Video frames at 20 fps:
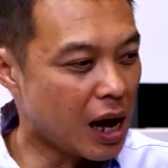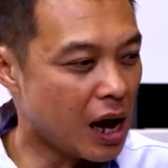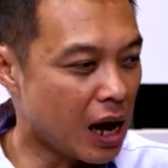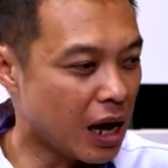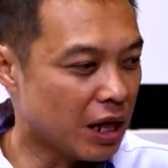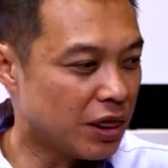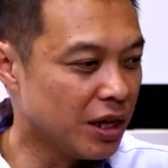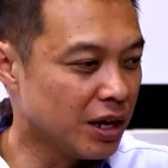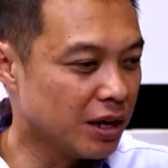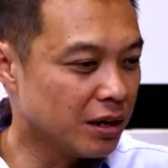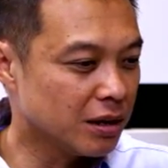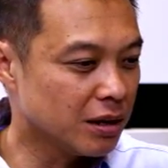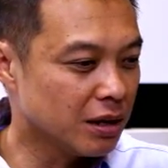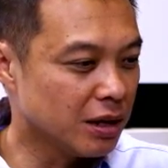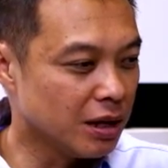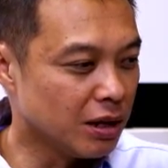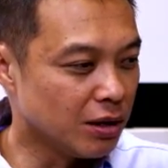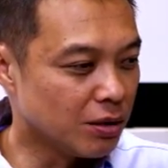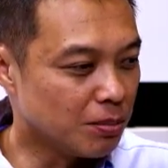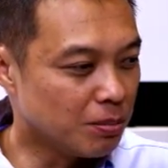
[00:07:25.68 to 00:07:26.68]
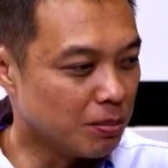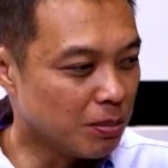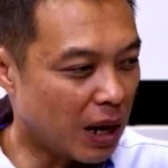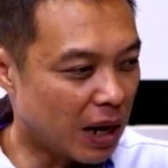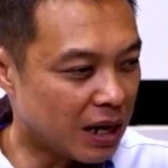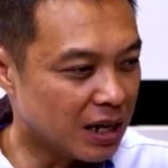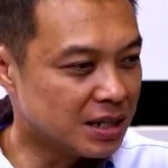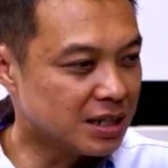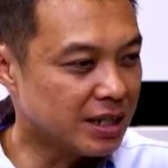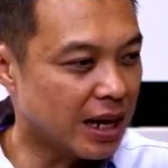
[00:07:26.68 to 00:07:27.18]
I, think you know
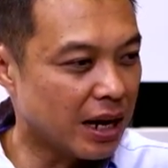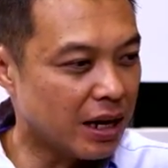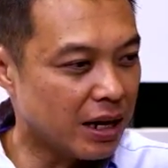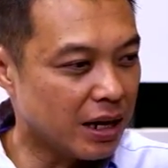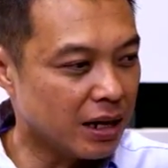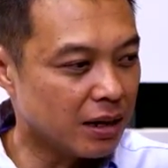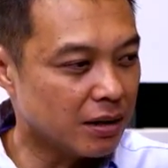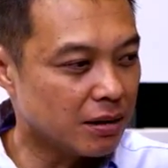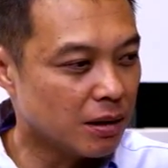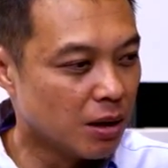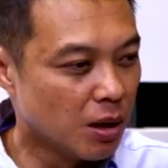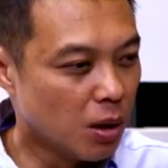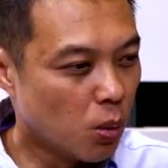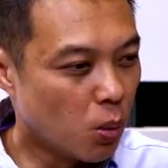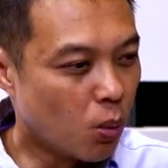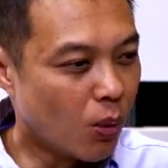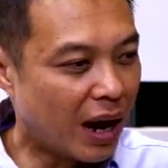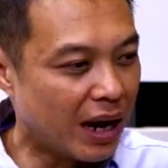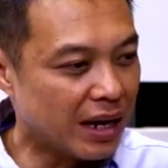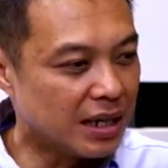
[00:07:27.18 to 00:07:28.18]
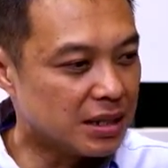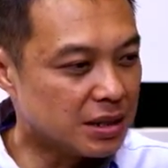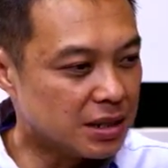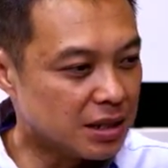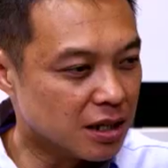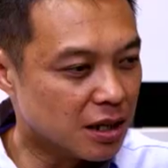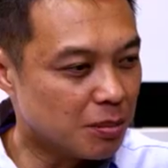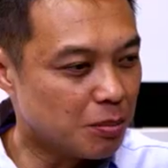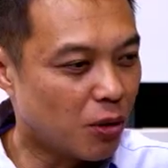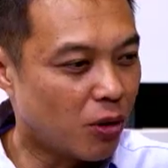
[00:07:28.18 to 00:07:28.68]
understanding why
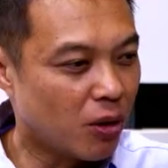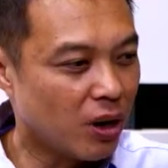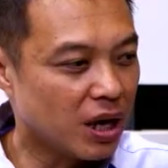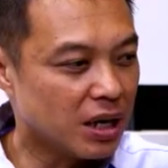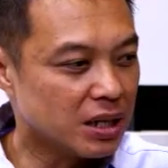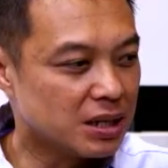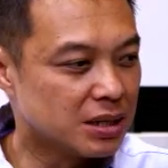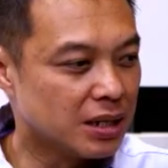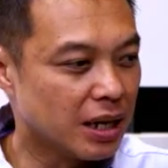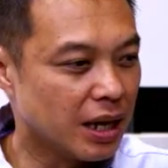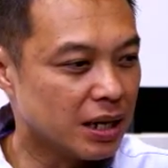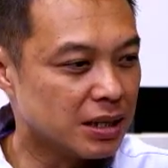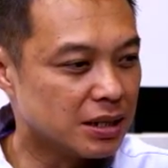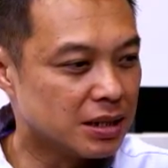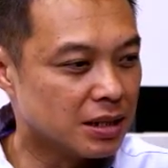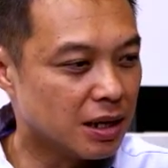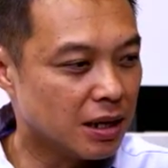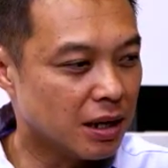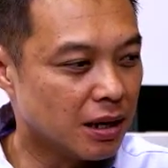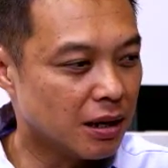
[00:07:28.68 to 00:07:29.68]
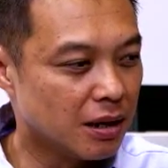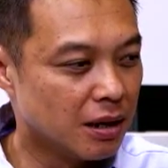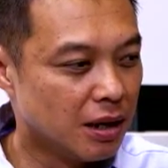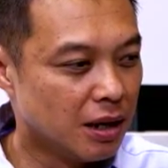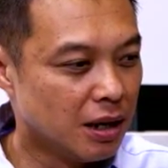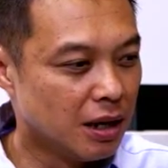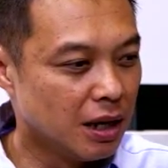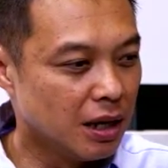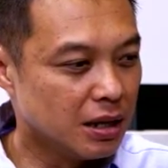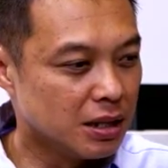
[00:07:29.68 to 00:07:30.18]
Singapore has has uh,
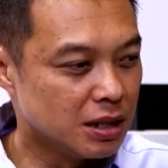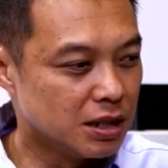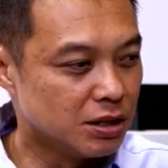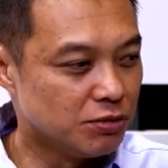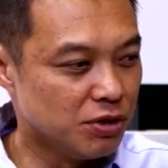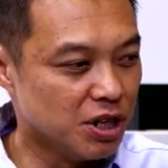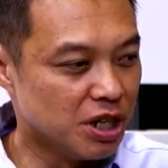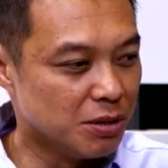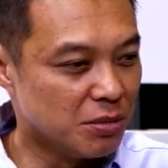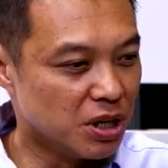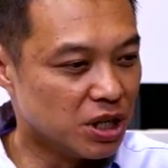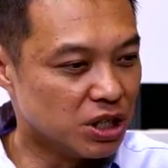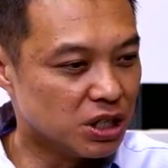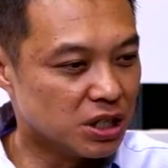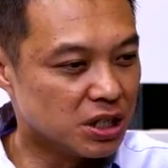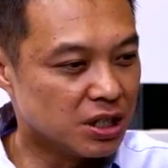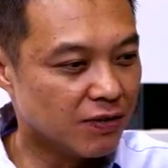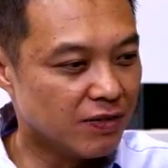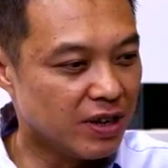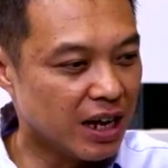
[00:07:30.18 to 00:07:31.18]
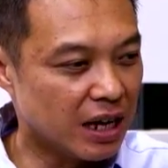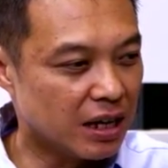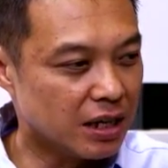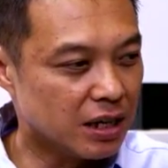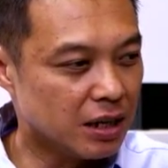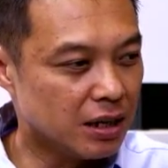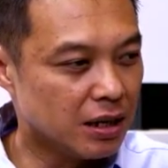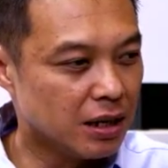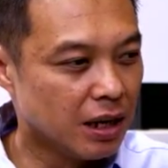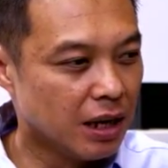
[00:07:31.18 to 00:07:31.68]
this re-emergence of
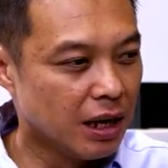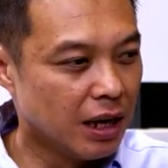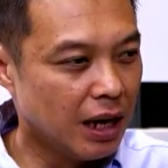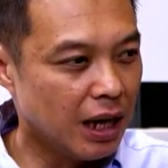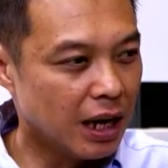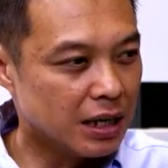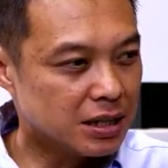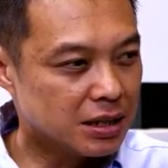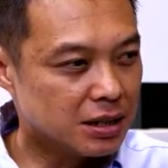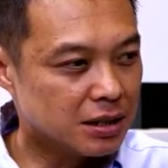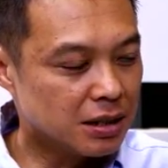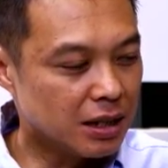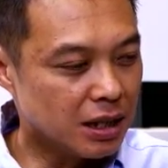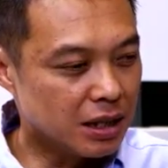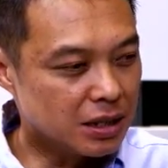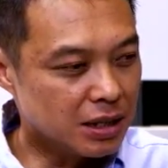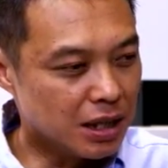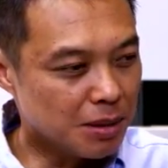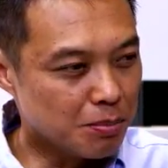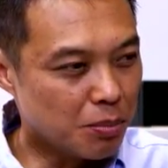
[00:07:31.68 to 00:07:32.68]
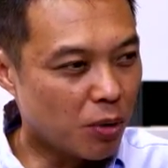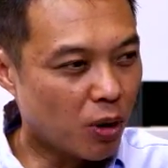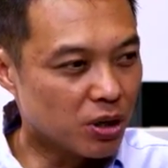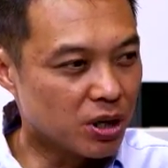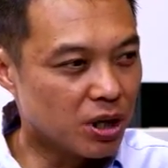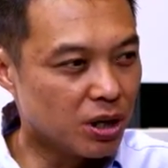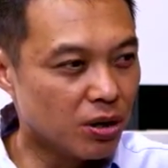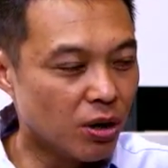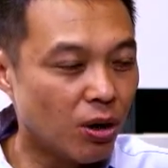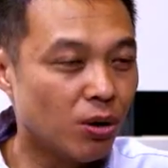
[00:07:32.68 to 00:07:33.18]
dengue has, is
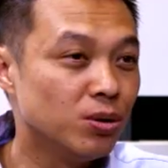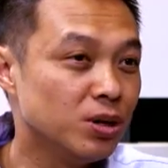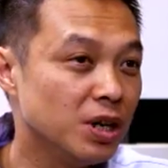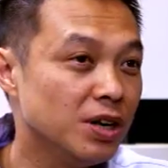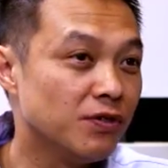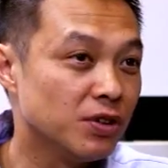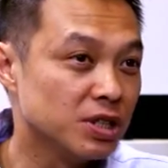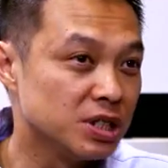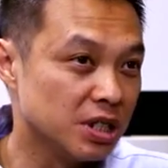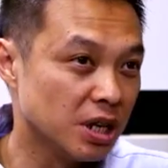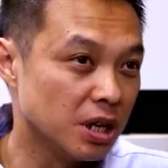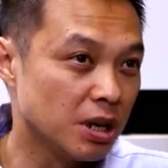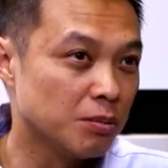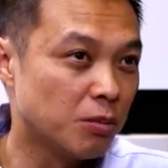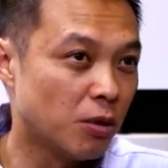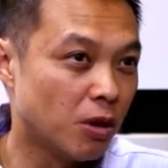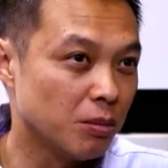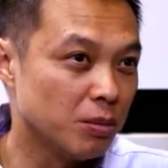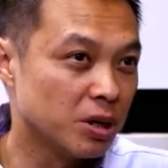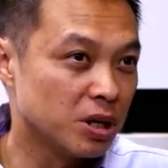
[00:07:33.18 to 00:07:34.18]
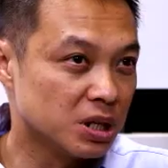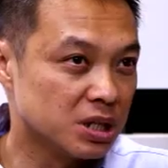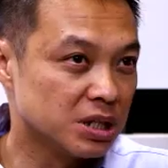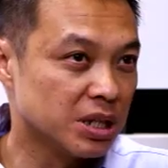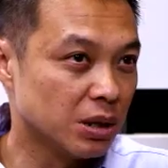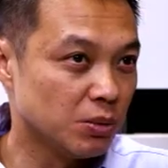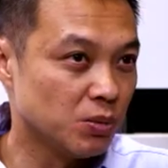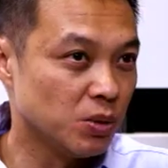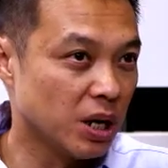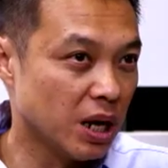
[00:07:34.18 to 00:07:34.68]
important not only for Singapore because
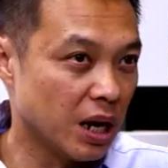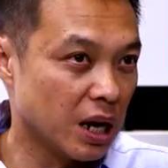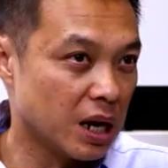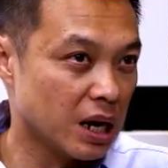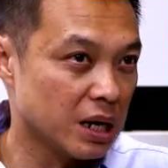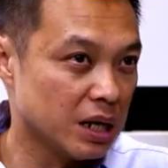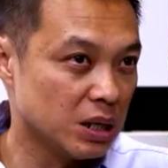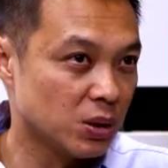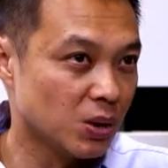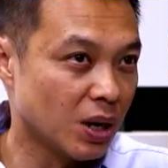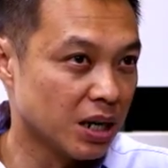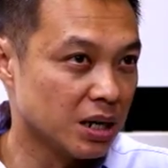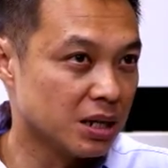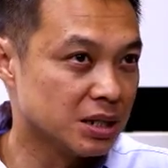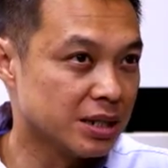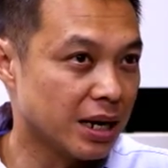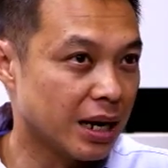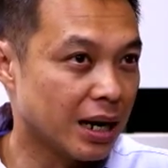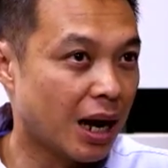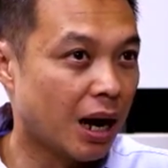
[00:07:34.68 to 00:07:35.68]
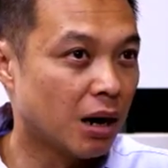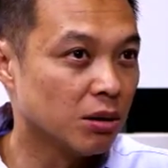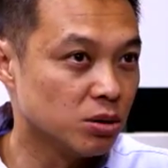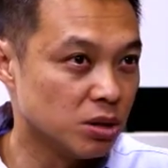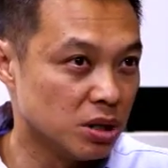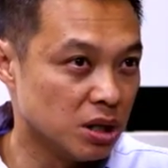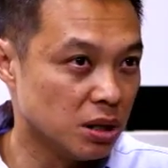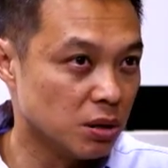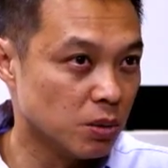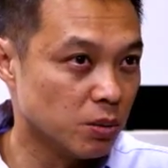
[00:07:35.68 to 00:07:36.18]
then we need to understand how to
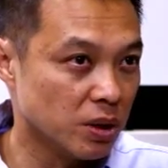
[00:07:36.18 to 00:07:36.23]
deal